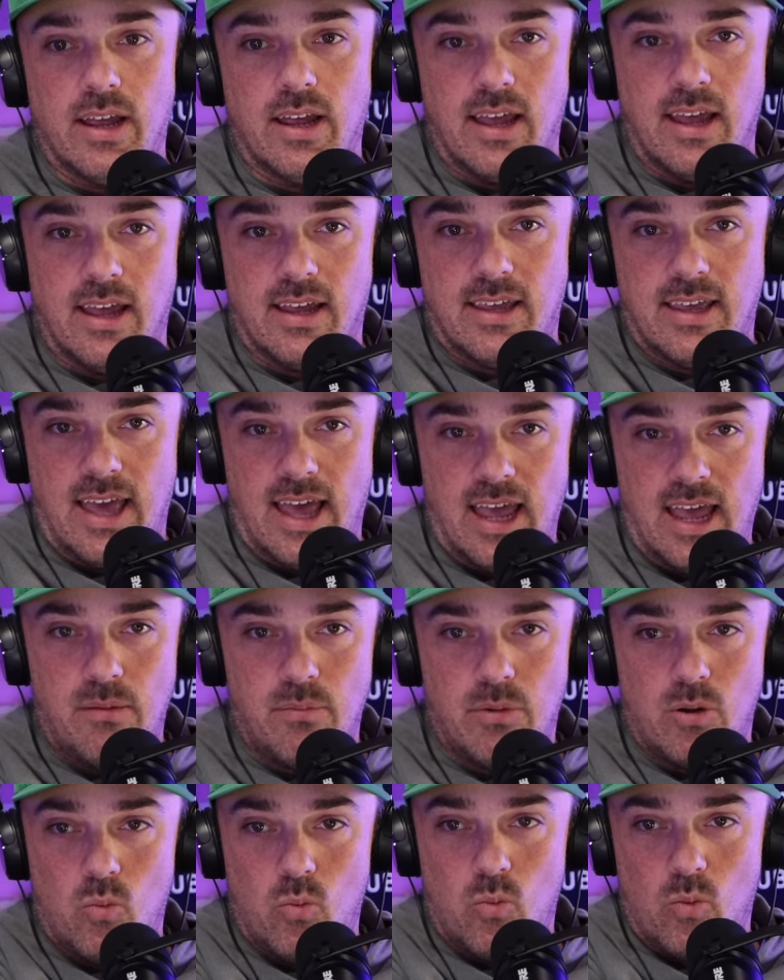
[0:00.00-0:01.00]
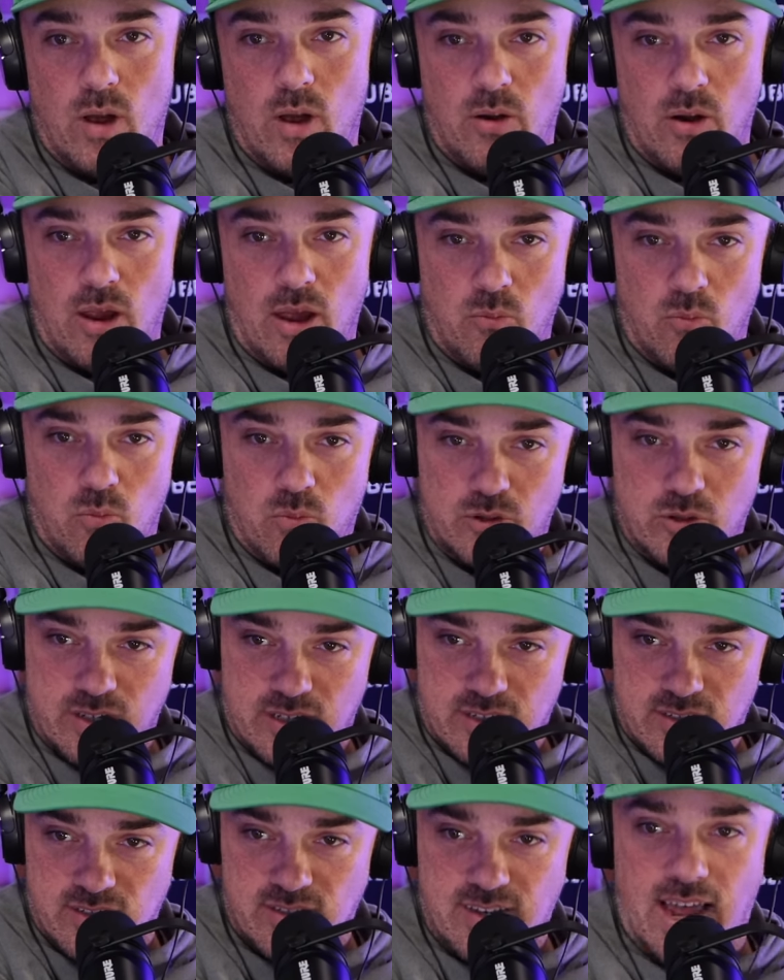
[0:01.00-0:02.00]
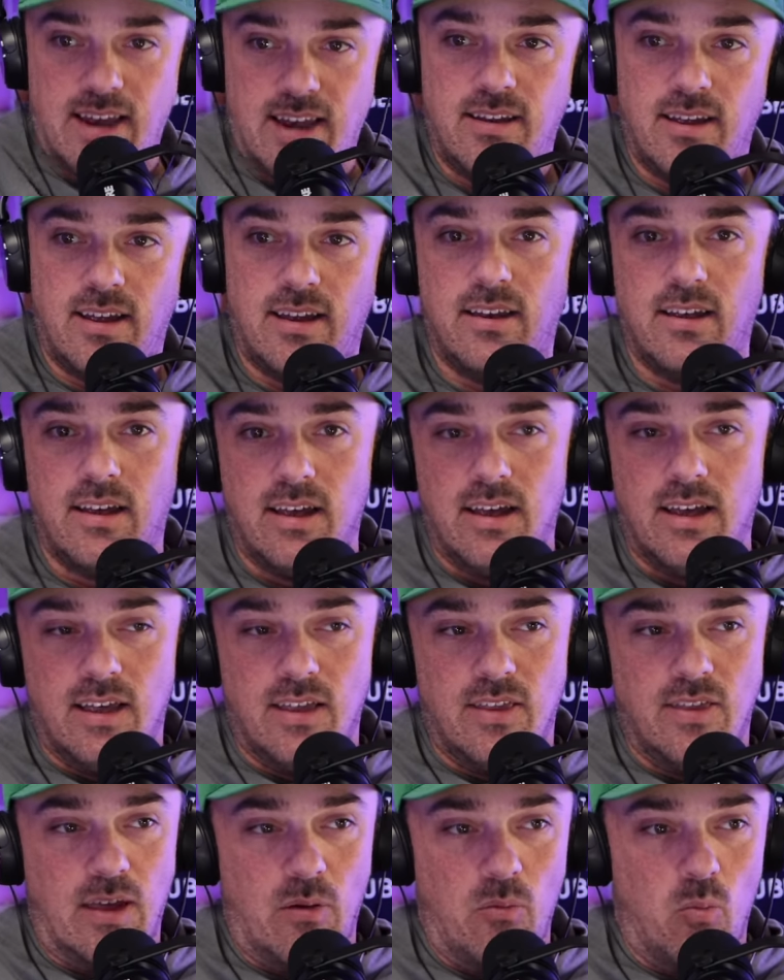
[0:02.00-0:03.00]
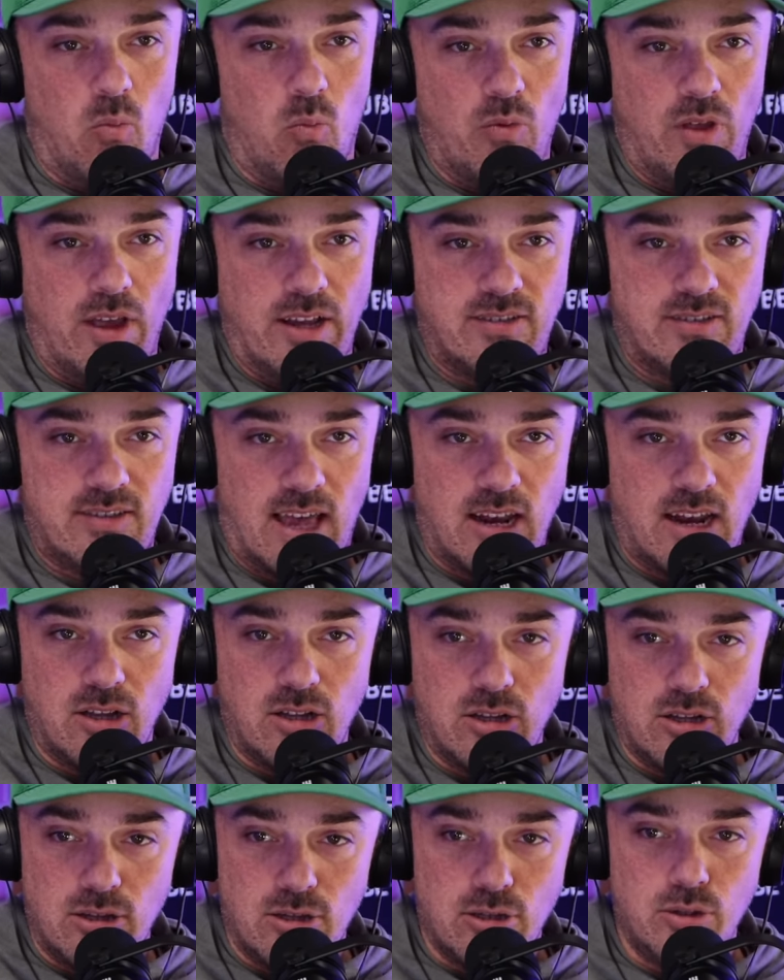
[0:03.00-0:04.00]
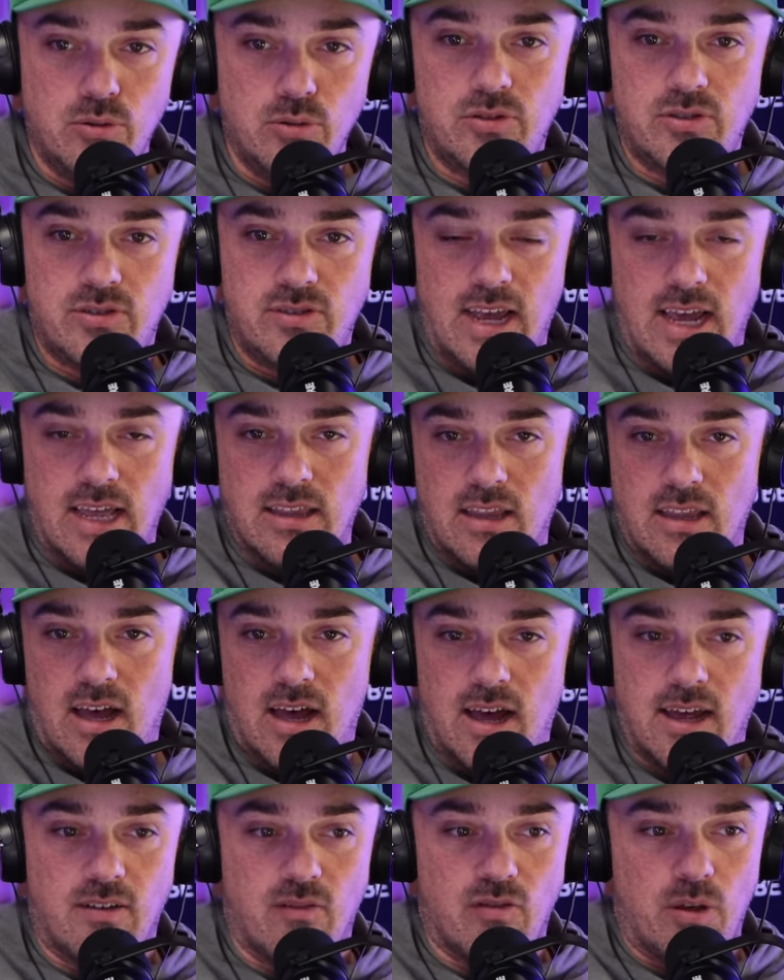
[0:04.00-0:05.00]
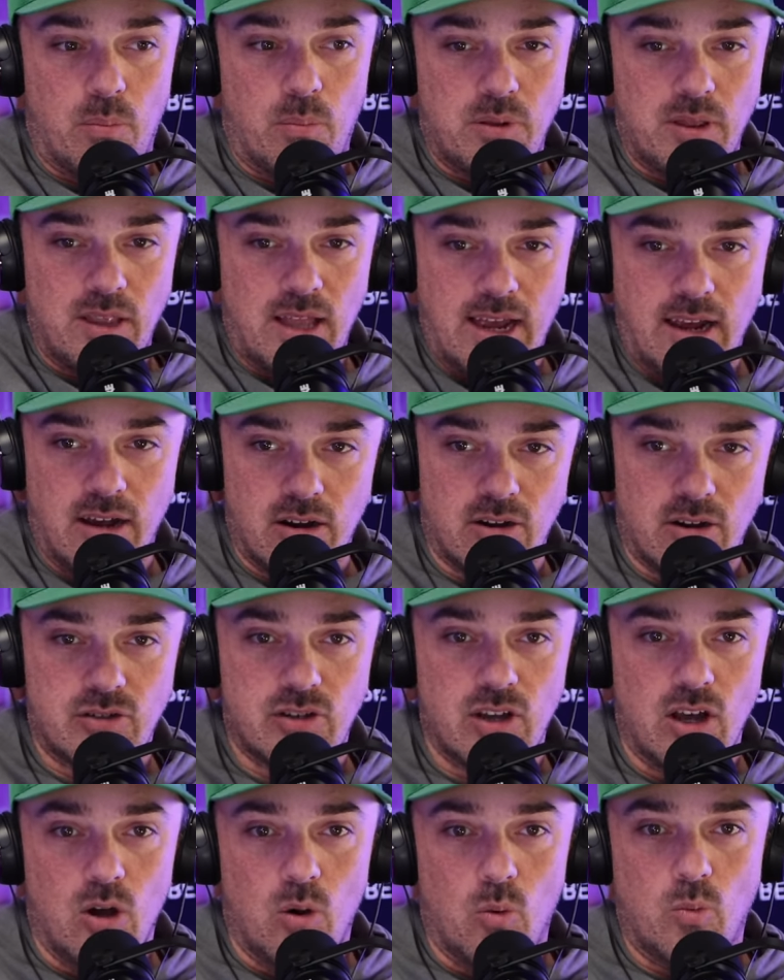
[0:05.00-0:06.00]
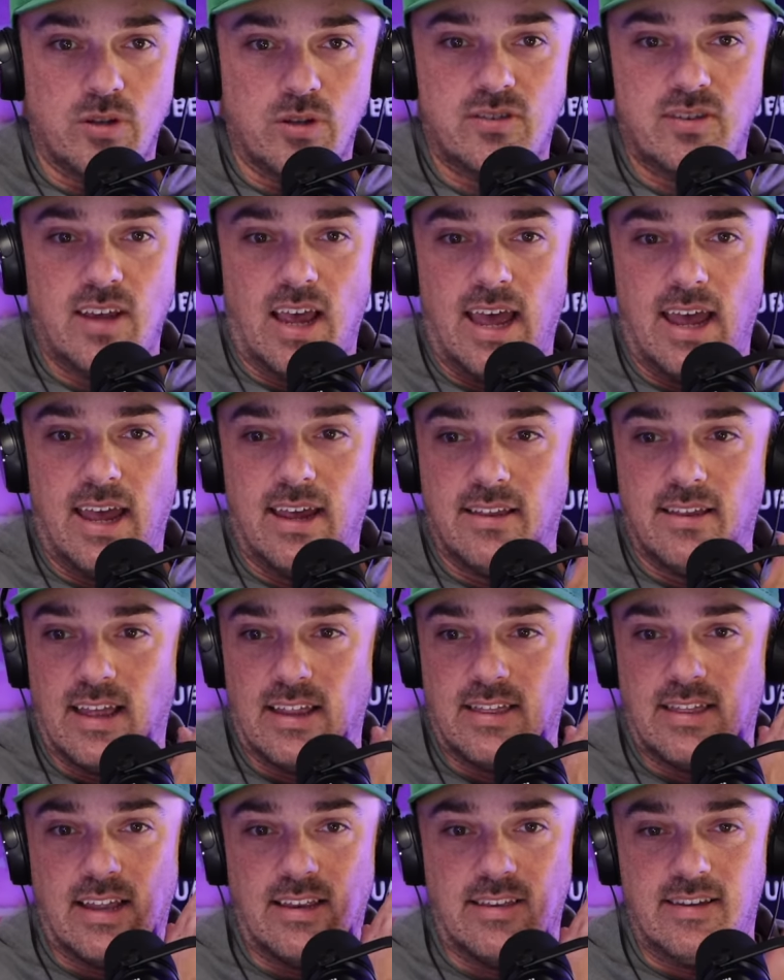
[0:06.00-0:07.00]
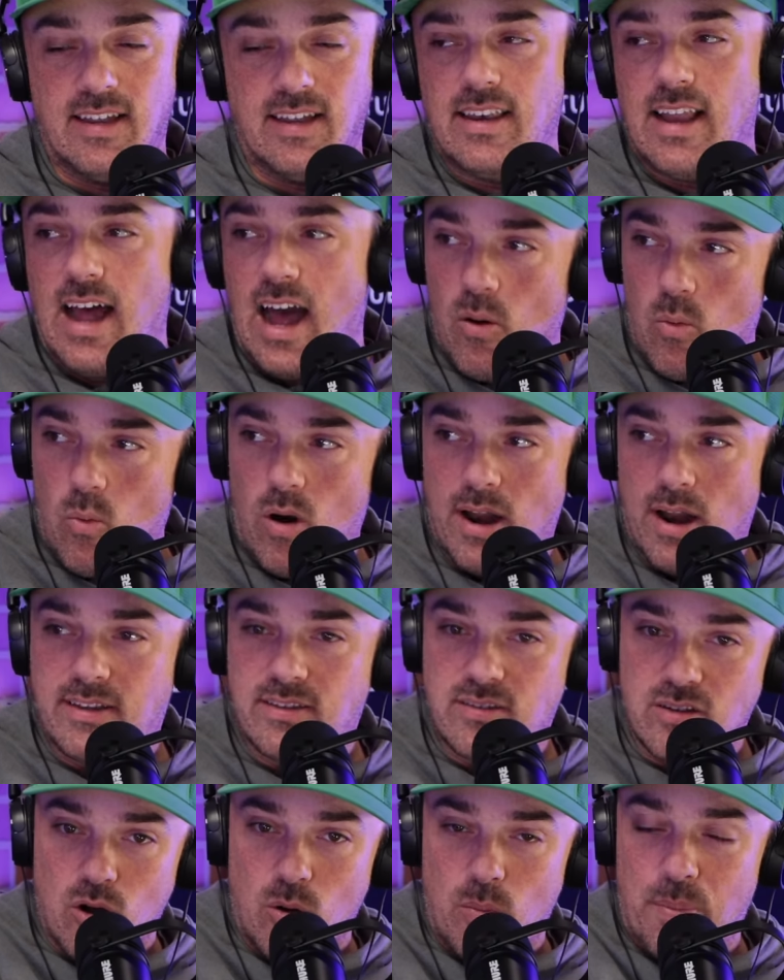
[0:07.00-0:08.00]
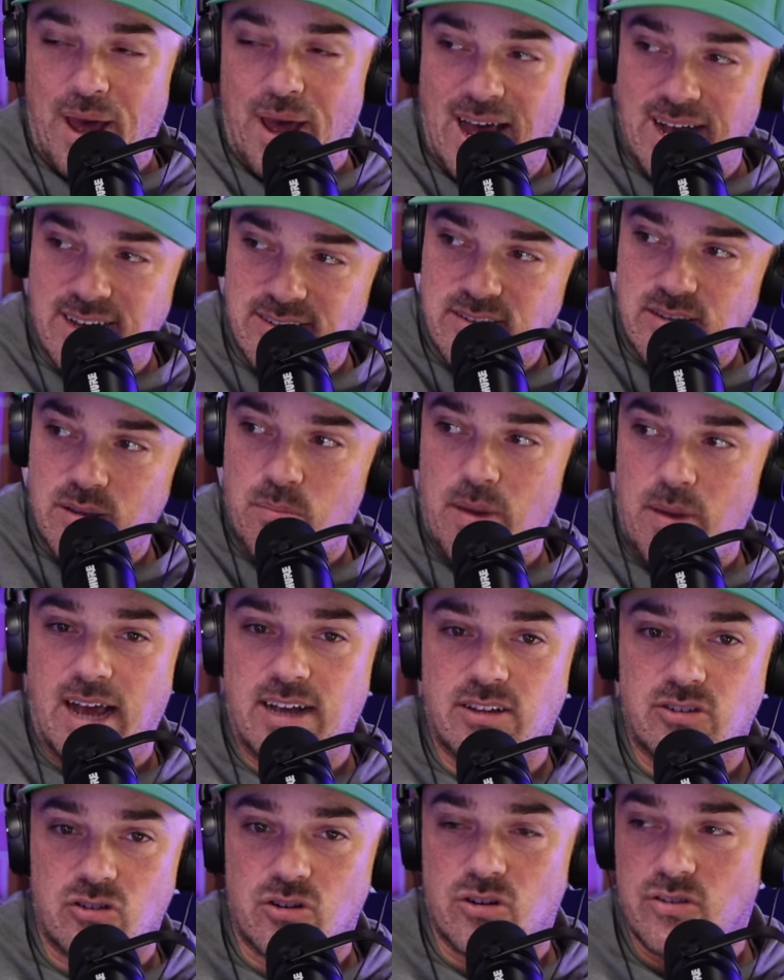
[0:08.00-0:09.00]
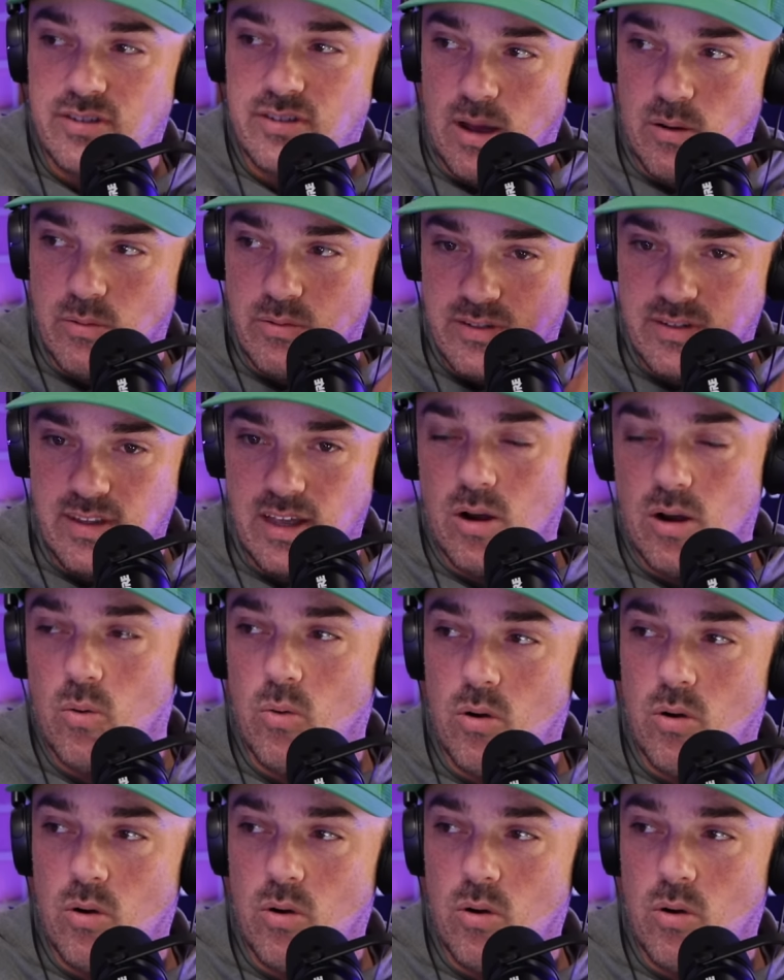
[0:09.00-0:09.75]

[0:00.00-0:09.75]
it came and, and, and was extended they they set a loose deadline of the players with saying that they did not want it to go past the Masters. That was mm -hmm. their mm-hmm.